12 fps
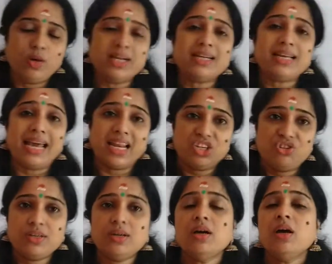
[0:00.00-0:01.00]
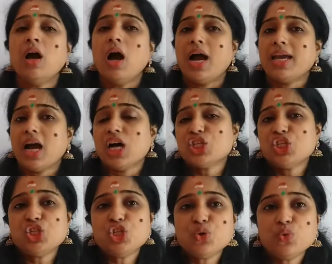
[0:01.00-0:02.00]
one character, I asked
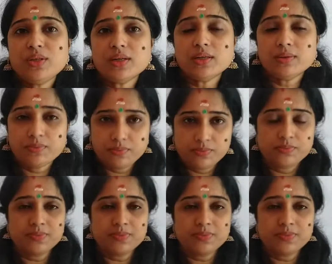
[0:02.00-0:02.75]
you to do the